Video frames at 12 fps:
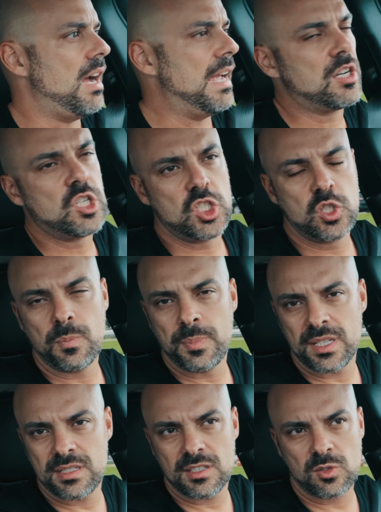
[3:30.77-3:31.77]
I could do
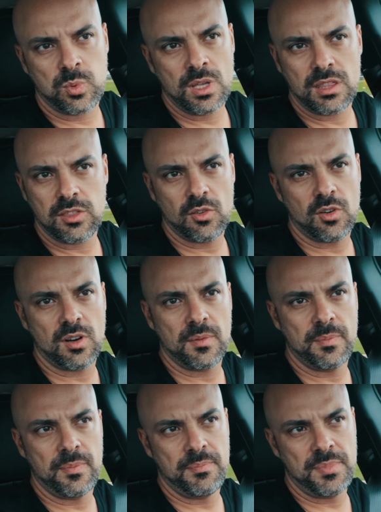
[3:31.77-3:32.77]
business with
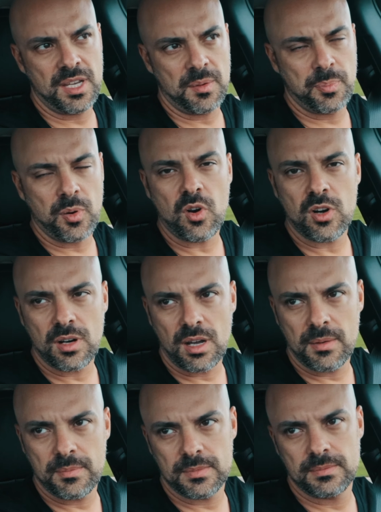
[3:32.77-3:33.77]
or be a part,
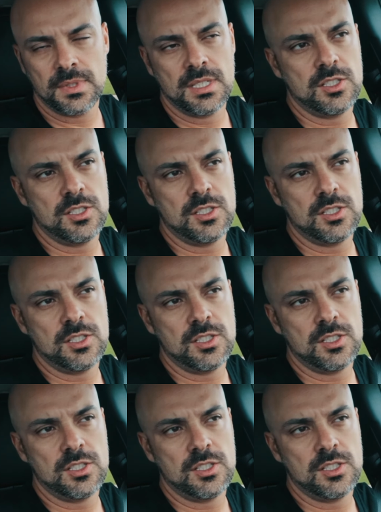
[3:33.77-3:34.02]
um,